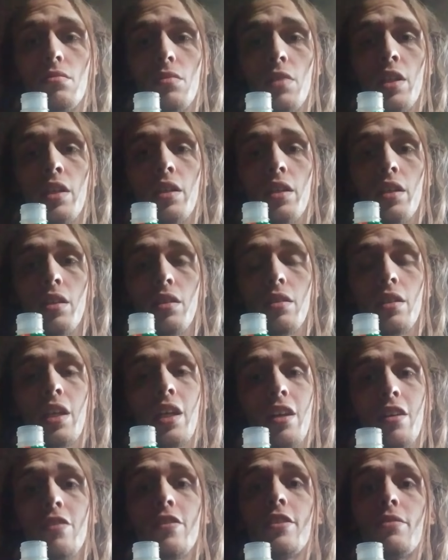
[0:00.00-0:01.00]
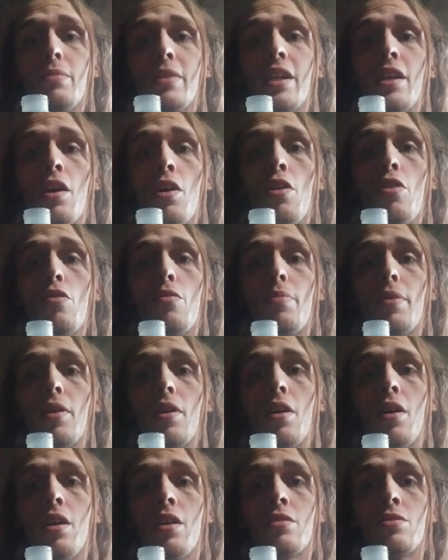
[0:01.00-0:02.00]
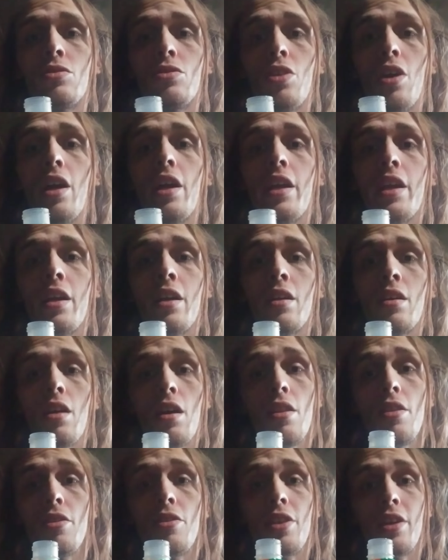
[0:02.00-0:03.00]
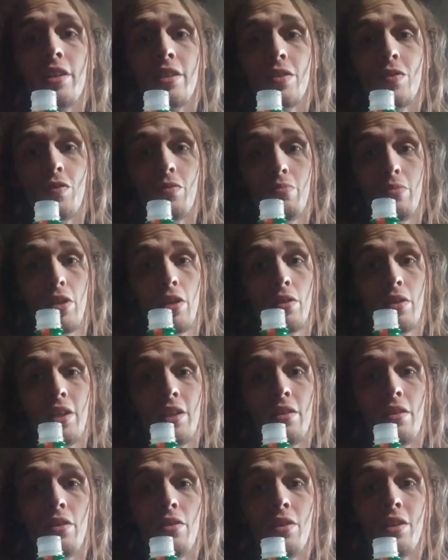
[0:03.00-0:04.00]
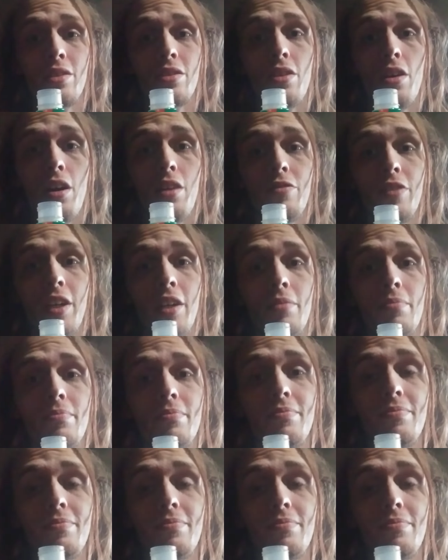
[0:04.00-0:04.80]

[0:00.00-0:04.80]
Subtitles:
It gives me hope on trying other things from Dunkin' Donuts coffee.